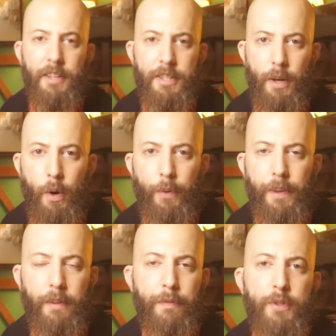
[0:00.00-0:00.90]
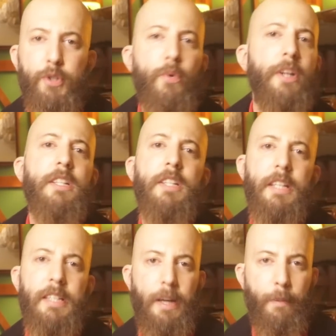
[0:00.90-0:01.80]
so their frustrated
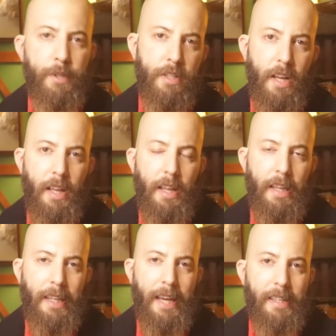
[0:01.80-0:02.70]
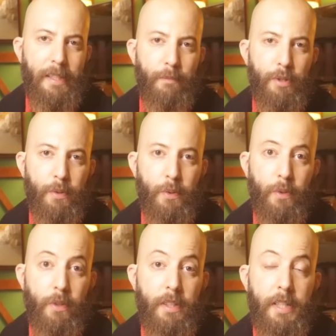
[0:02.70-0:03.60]
attempts led them
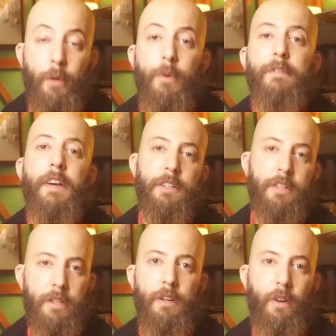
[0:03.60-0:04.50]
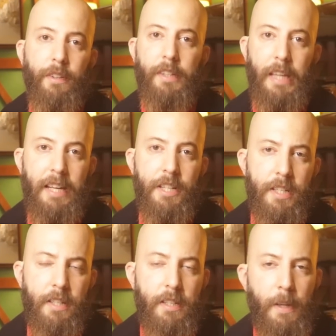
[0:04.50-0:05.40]
to take revenge on the
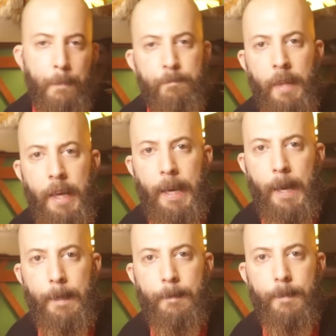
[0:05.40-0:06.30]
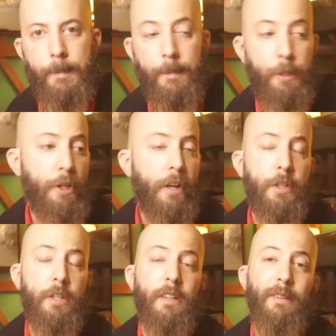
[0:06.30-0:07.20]
innocent, and the
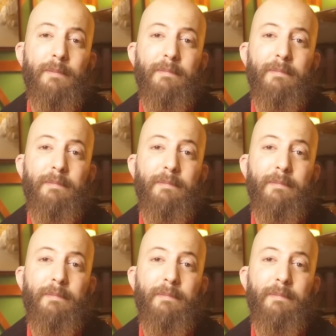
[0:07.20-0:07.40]
church